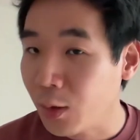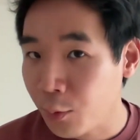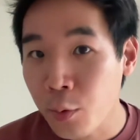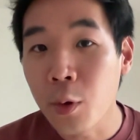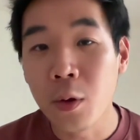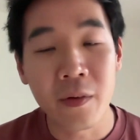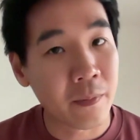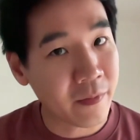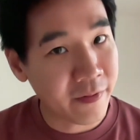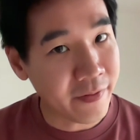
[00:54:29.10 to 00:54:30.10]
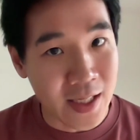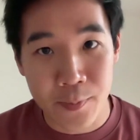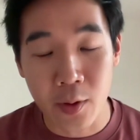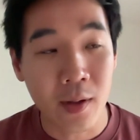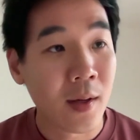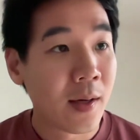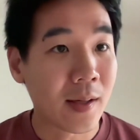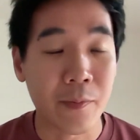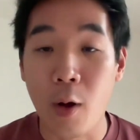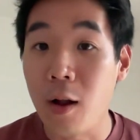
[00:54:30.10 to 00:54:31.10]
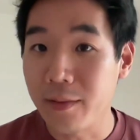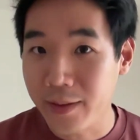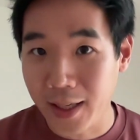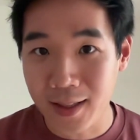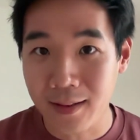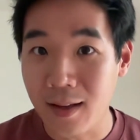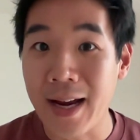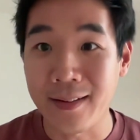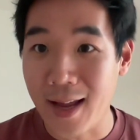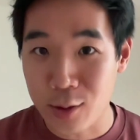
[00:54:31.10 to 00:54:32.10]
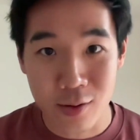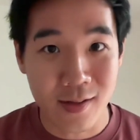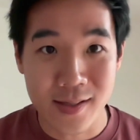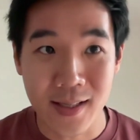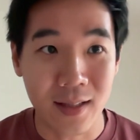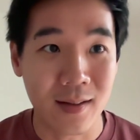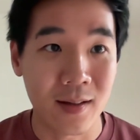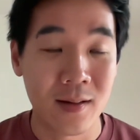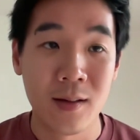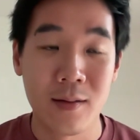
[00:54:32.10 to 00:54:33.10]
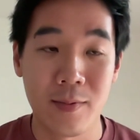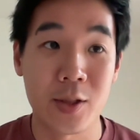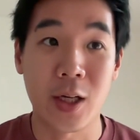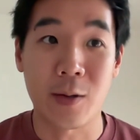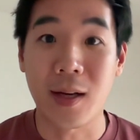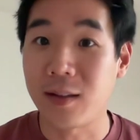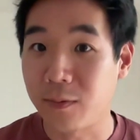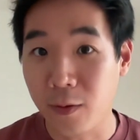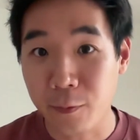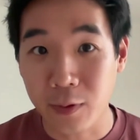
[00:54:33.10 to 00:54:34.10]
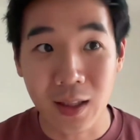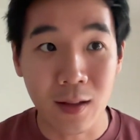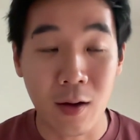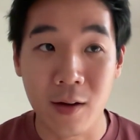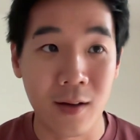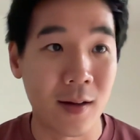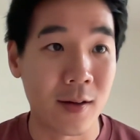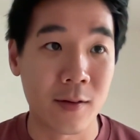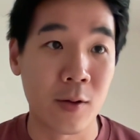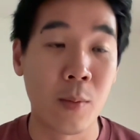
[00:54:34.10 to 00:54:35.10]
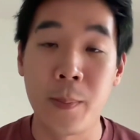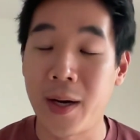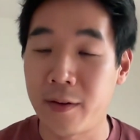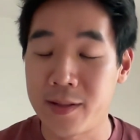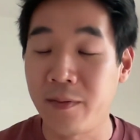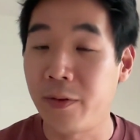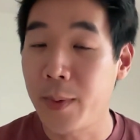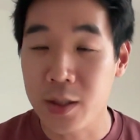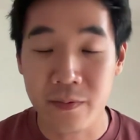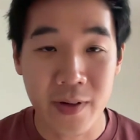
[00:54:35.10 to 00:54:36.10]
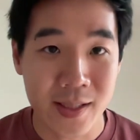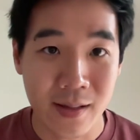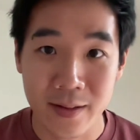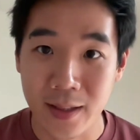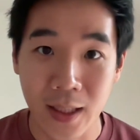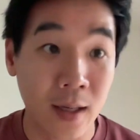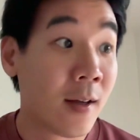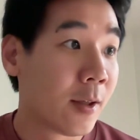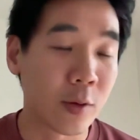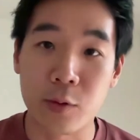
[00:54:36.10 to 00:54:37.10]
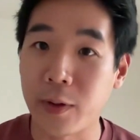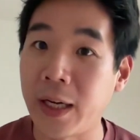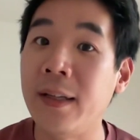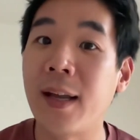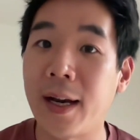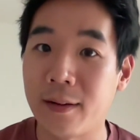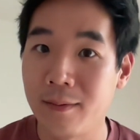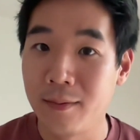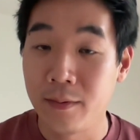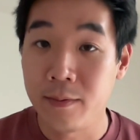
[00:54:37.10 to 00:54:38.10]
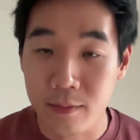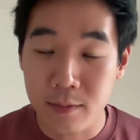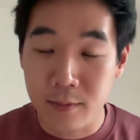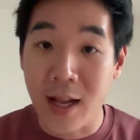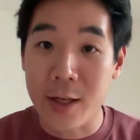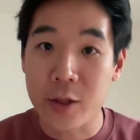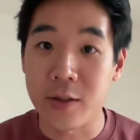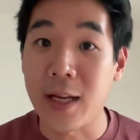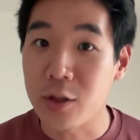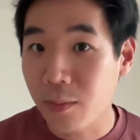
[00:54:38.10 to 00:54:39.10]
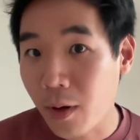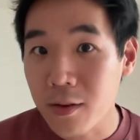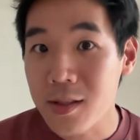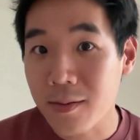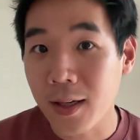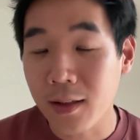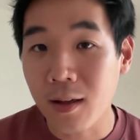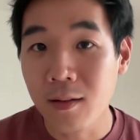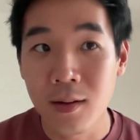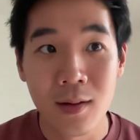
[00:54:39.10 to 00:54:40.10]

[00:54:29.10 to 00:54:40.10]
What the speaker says: Google, Facebook, they've all taken iNaturalist data which they granted for free, or a global biodiversity information facility there to train like large nature models right now.